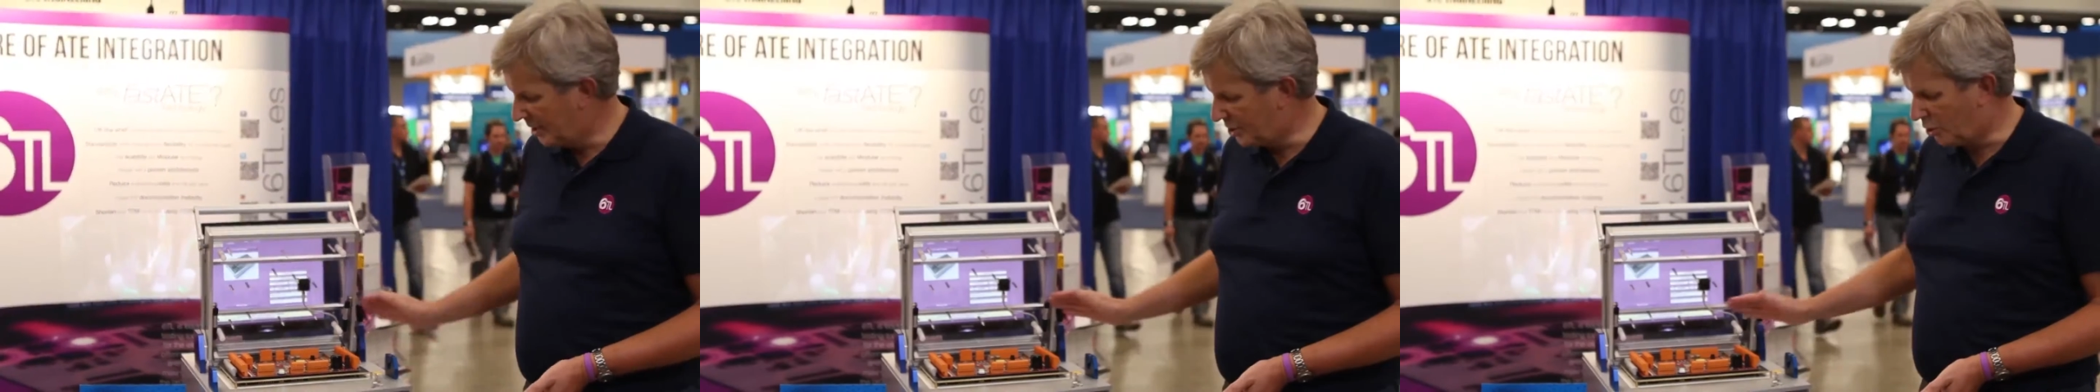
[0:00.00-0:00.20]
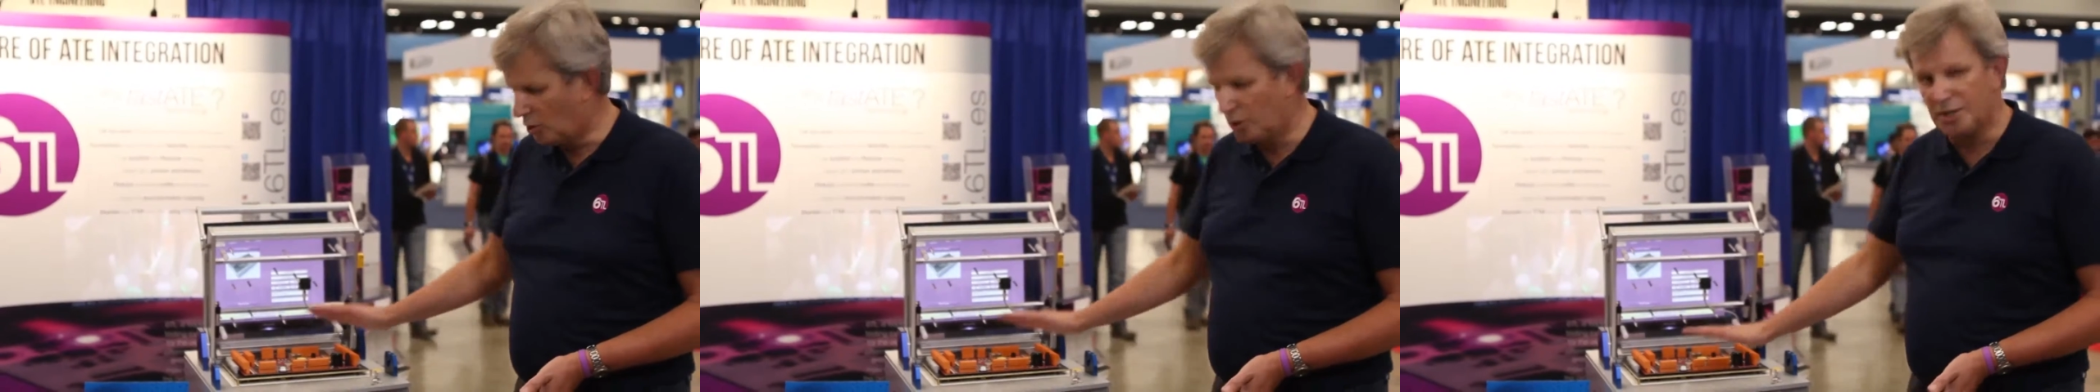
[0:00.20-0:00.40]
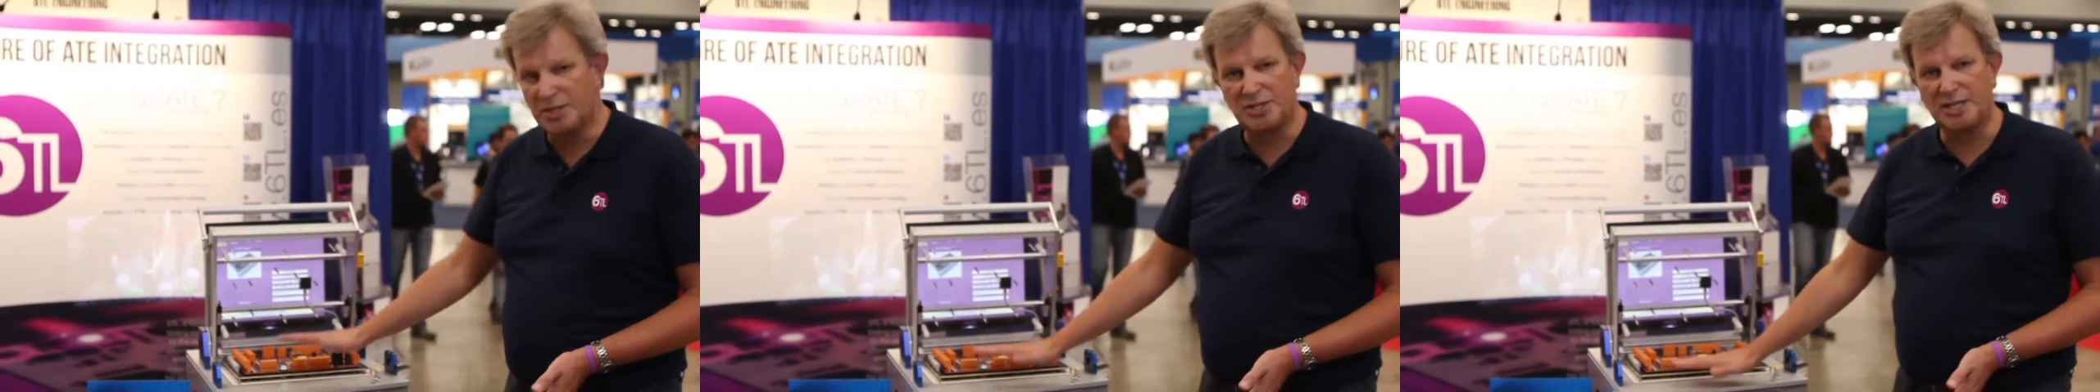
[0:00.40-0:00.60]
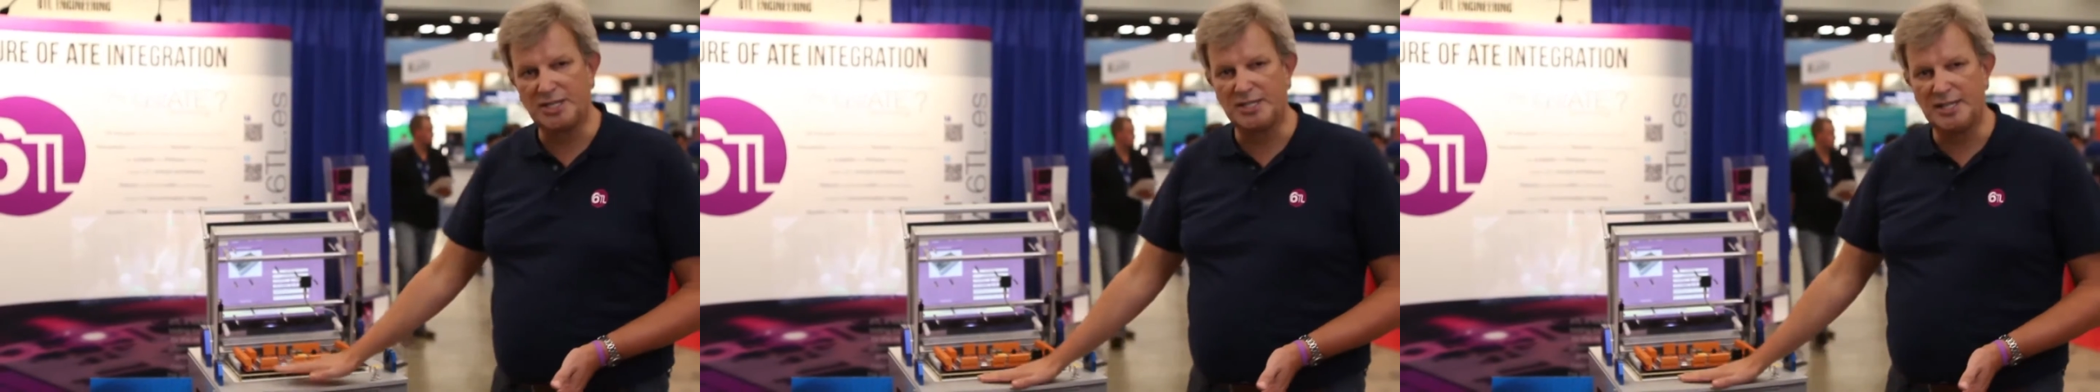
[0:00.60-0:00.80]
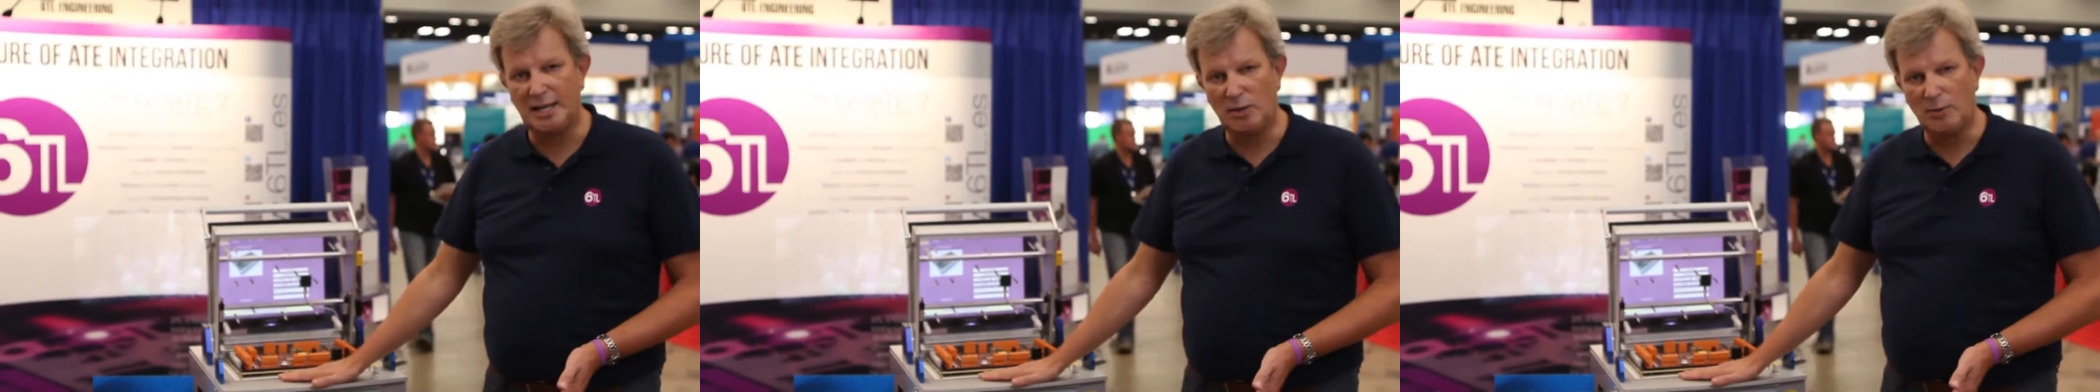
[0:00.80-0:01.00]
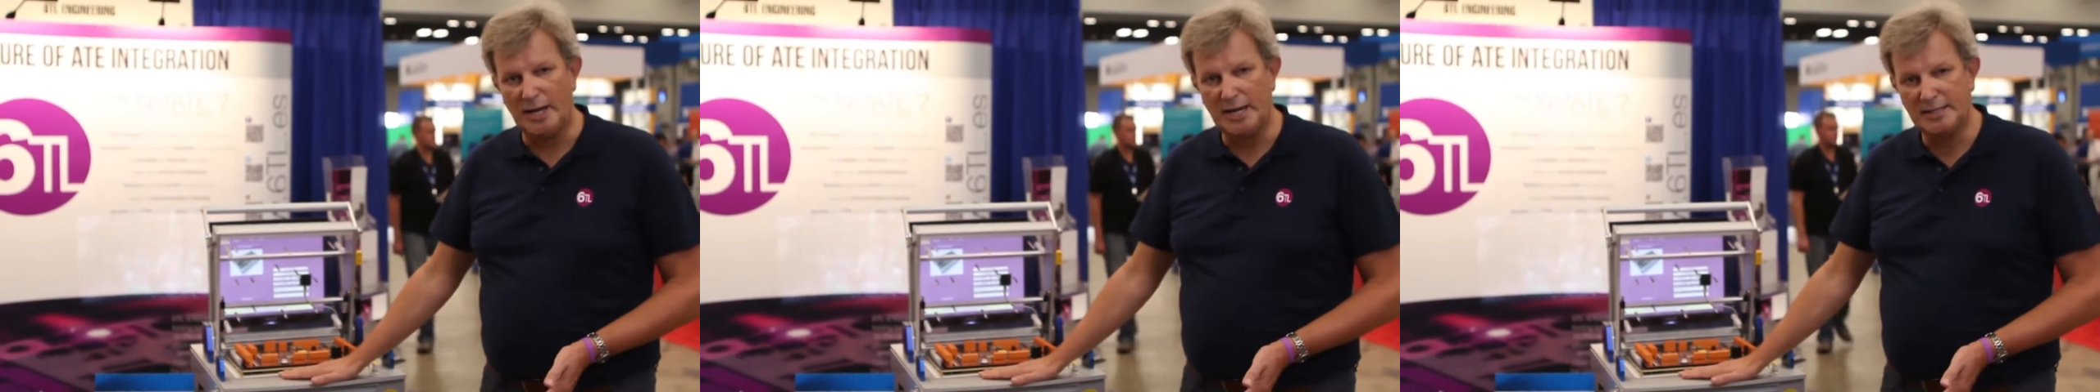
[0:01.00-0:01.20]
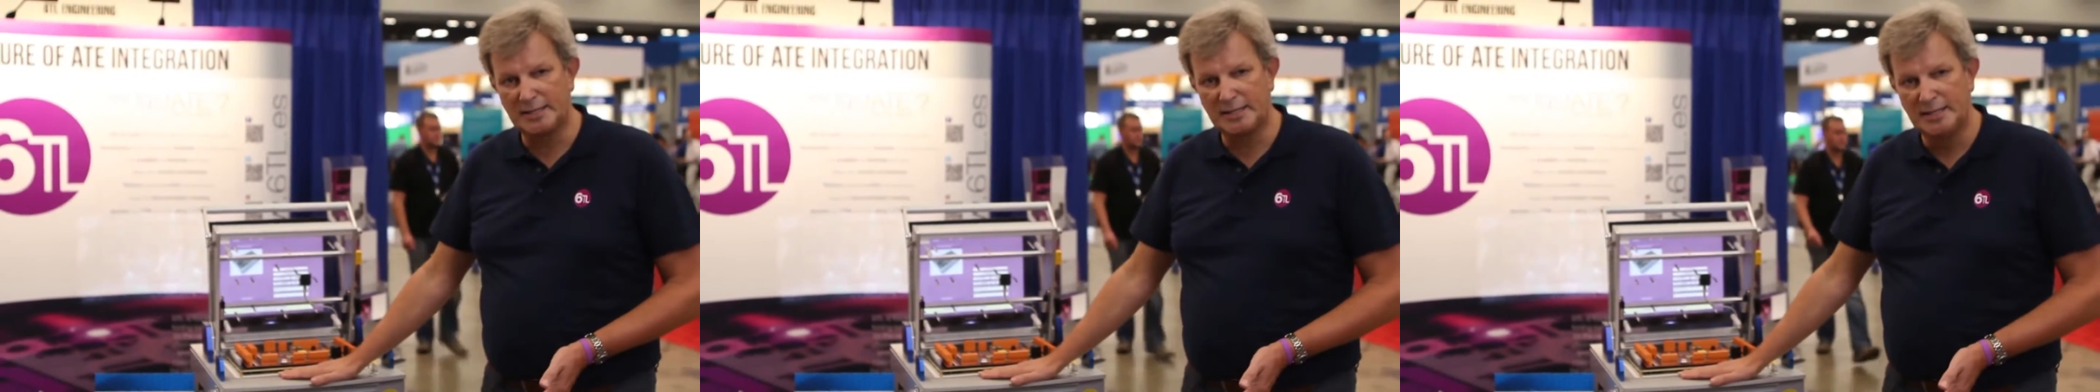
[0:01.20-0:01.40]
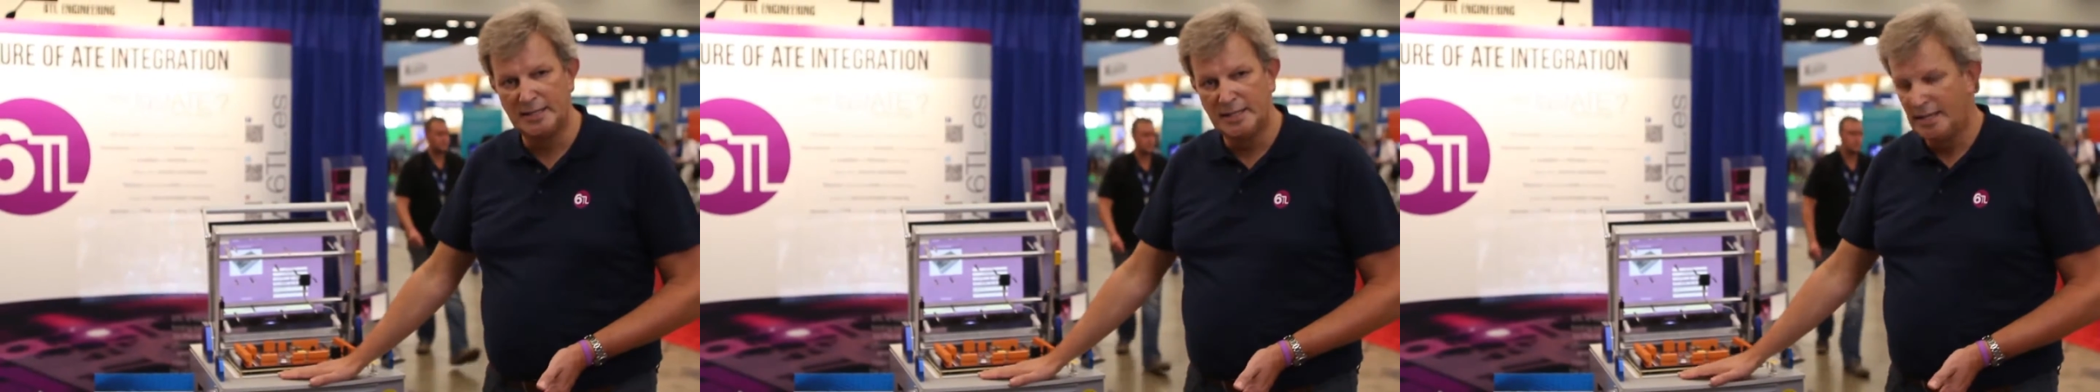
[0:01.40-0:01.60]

It's called a 6TL-08.